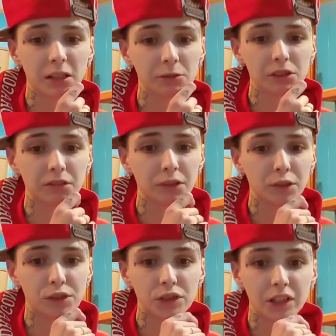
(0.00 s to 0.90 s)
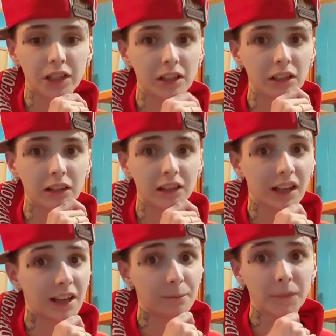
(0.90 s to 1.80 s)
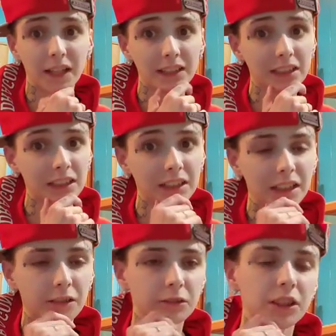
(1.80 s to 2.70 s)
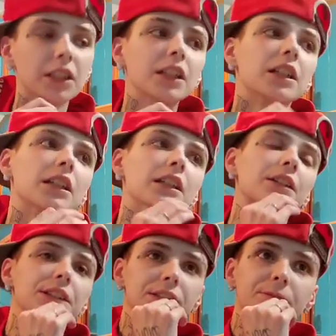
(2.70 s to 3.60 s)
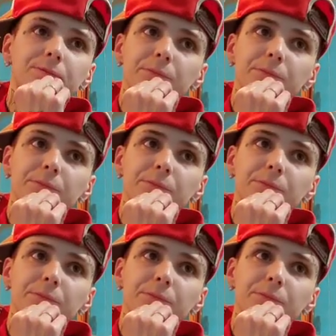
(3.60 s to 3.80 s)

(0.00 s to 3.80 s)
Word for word: I was in foster care and like I'm not getting out and like